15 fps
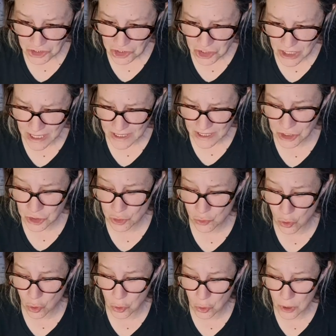she had to
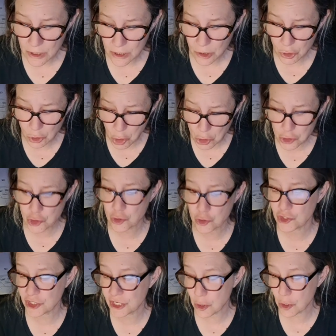control
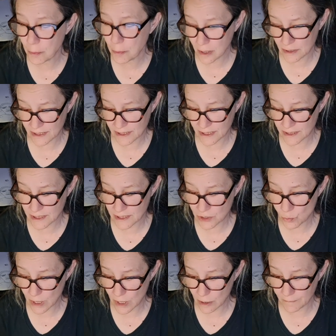larger geopolitics
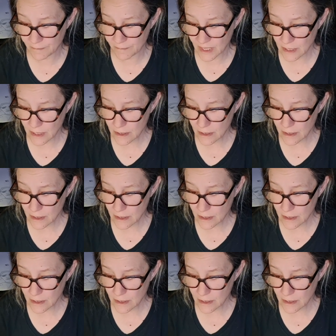as well.